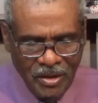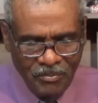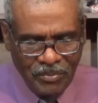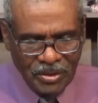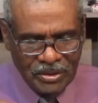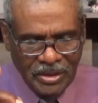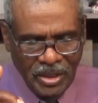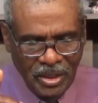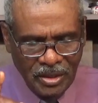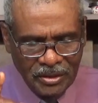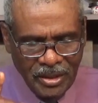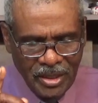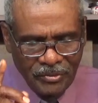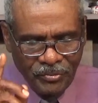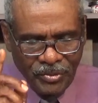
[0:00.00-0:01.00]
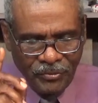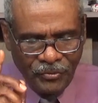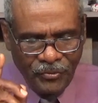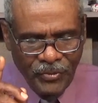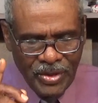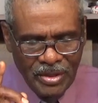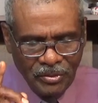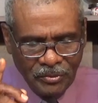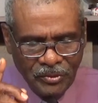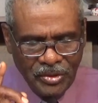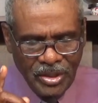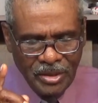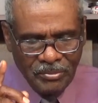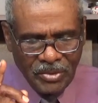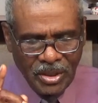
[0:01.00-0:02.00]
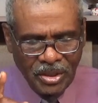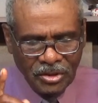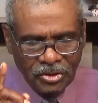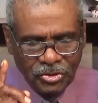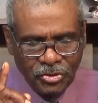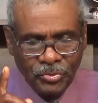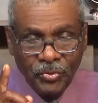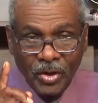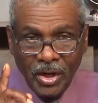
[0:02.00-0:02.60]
But God had revealed them unto